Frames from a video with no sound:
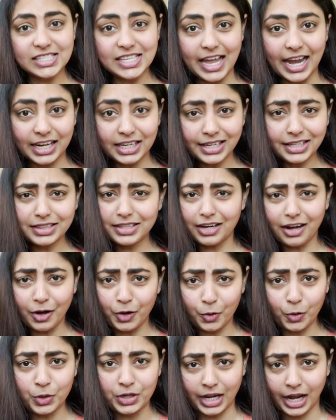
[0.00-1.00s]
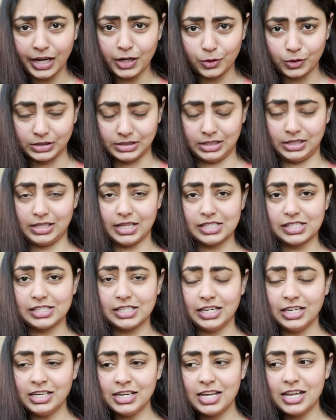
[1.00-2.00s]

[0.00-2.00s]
acting, there are no dialogues in that scene.